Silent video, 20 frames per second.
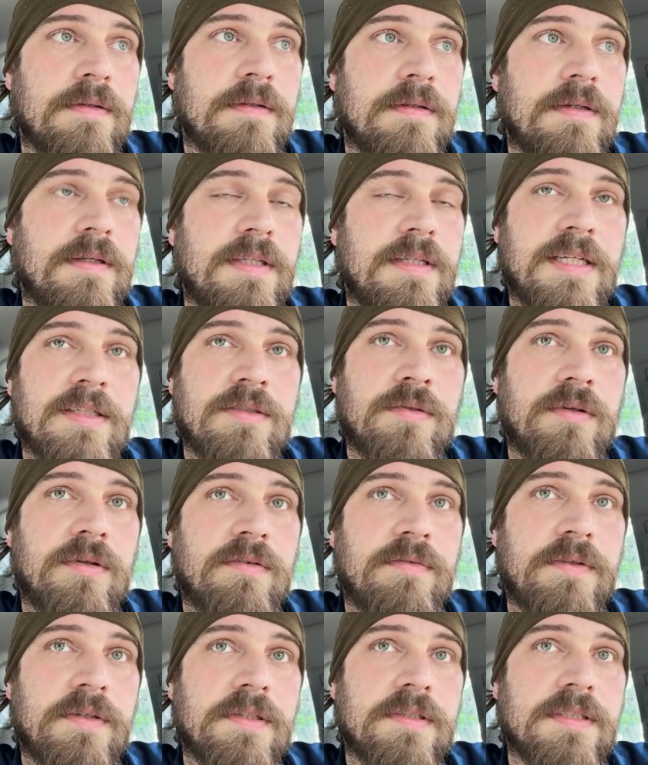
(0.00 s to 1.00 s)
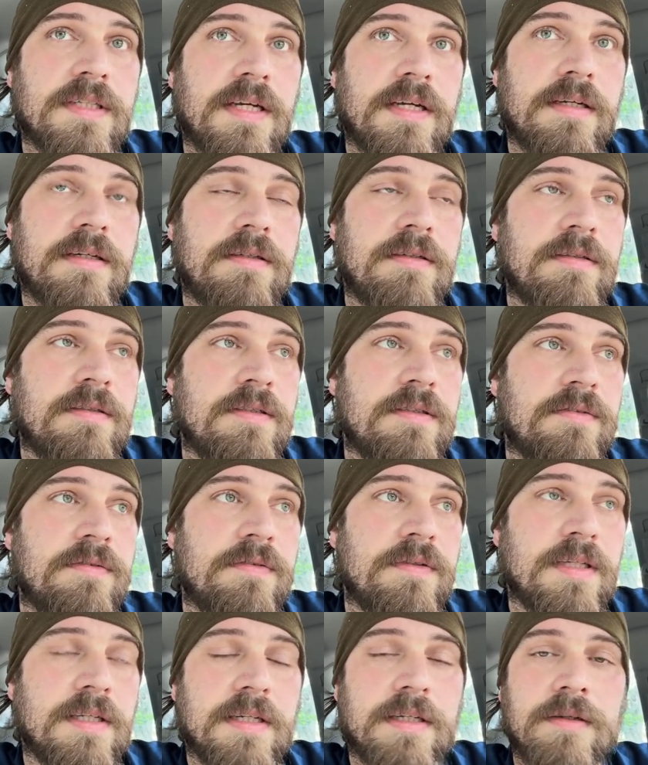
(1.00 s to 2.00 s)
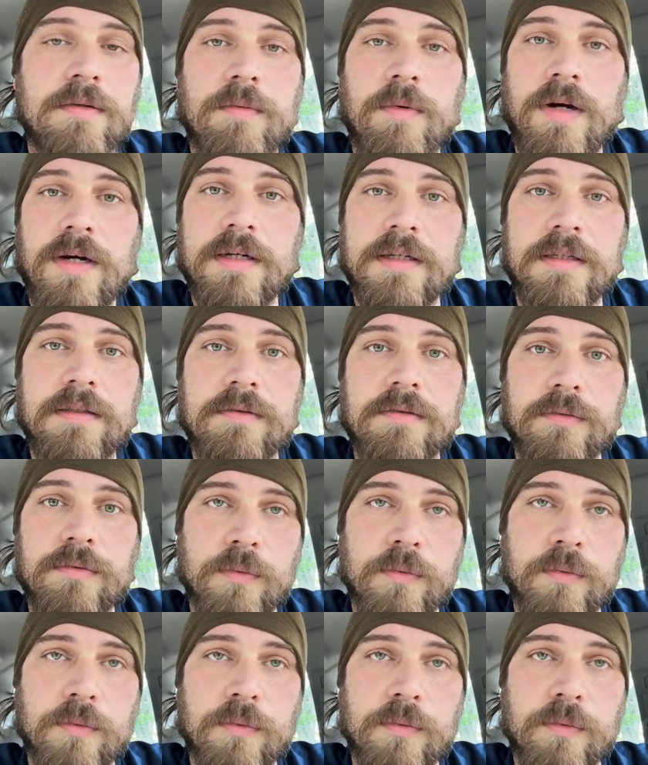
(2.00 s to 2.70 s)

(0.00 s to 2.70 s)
And that's what it feels like. You just feel like you're walking through